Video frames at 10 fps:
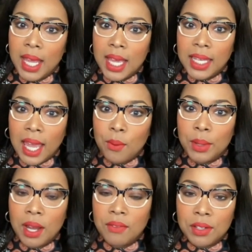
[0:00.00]
Like,
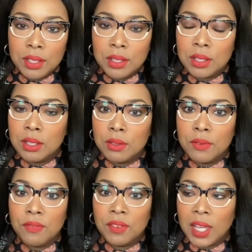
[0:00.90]
whatever your little
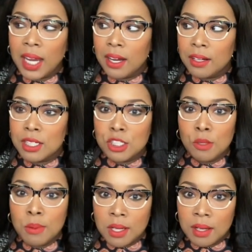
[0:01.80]
flair that you
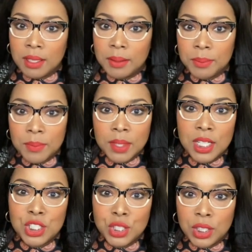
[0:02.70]
put on it
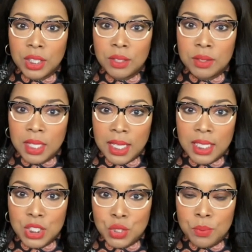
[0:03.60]
is your little thing
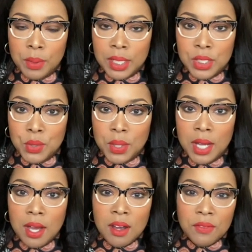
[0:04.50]
that you bring to it.
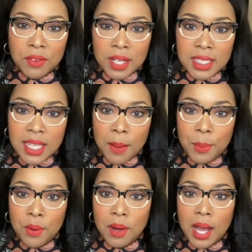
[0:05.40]
For
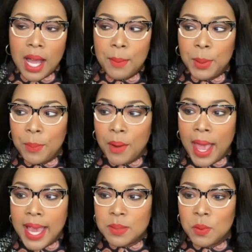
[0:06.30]
example, people
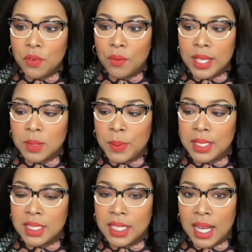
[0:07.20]
ask me for recipes,
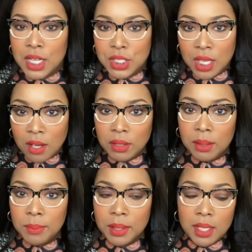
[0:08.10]
and then I tell
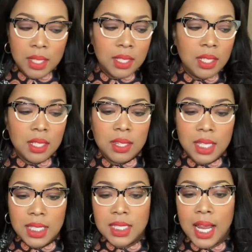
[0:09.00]
them the
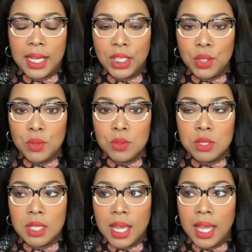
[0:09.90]
things that I use,
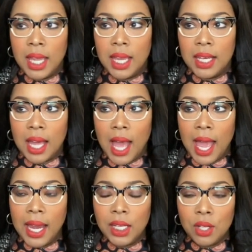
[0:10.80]
and
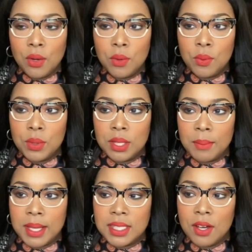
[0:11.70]
I know within
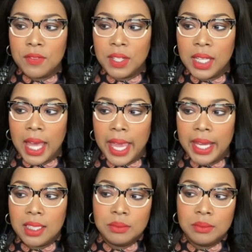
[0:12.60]
myself that like,